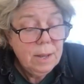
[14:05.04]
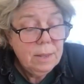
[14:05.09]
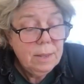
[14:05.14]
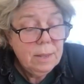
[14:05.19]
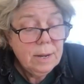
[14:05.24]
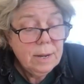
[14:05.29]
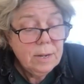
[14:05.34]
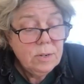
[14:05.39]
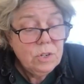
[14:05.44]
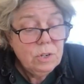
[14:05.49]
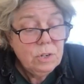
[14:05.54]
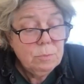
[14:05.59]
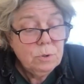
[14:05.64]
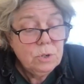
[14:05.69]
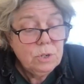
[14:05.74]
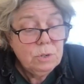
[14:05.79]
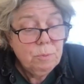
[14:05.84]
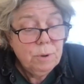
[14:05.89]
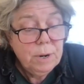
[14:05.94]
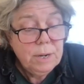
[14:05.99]
The customer
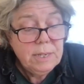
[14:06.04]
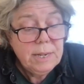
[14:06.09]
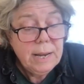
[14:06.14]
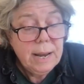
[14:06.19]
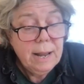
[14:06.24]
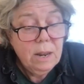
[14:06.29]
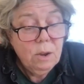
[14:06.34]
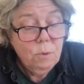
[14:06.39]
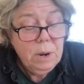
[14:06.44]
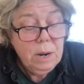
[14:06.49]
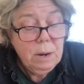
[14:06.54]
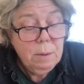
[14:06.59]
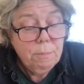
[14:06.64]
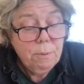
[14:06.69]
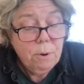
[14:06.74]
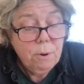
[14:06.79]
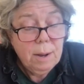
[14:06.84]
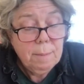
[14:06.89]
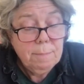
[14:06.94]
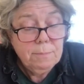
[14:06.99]
spreads Halloween
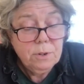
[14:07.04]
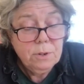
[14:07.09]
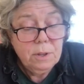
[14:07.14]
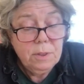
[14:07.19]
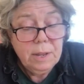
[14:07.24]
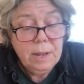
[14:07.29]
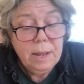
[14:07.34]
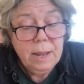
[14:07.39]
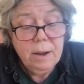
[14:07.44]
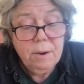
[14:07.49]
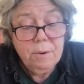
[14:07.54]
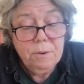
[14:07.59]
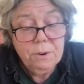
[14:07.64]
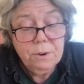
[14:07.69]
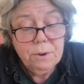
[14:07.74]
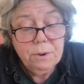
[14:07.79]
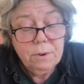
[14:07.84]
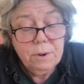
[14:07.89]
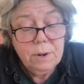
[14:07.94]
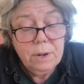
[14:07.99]
props on the
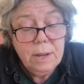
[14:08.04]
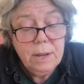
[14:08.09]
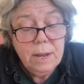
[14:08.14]
counter,